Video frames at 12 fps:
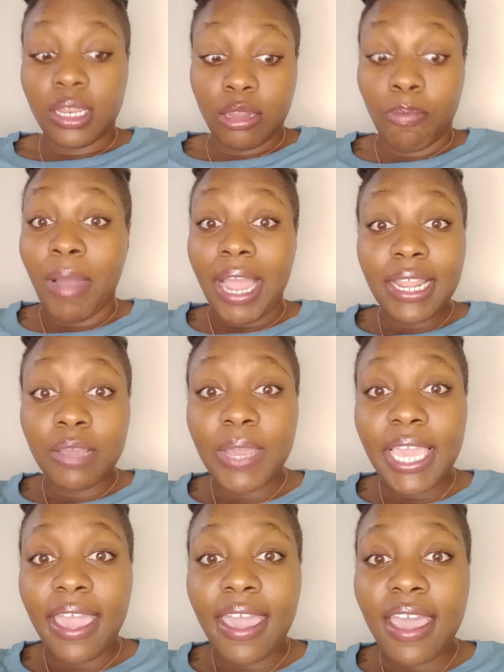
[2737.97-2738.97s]
The body
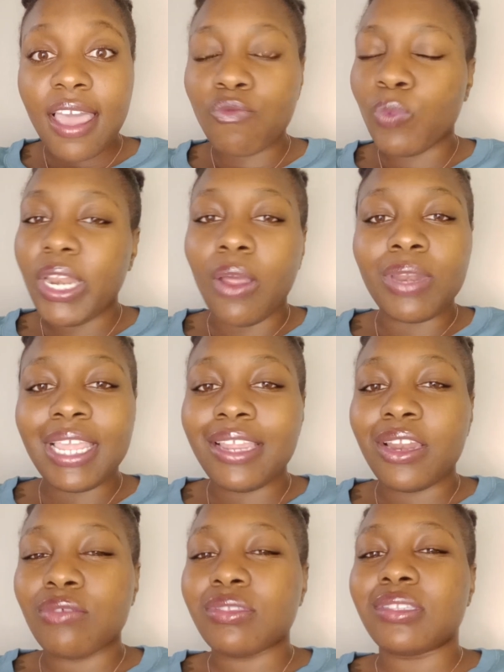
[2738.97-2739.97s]
we have, we don't
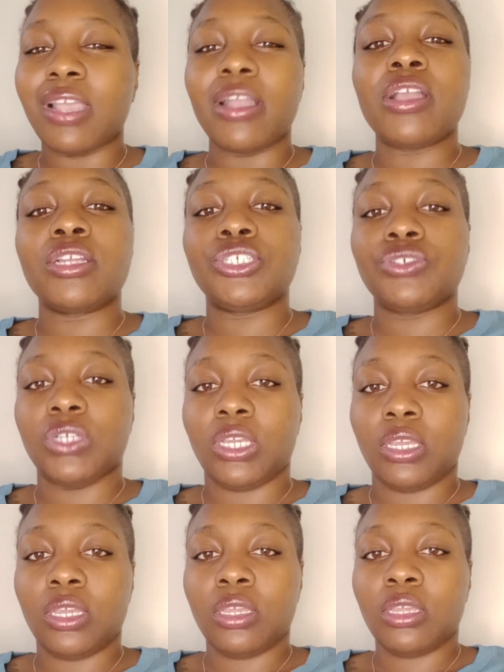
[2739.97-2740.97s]
need no surgery.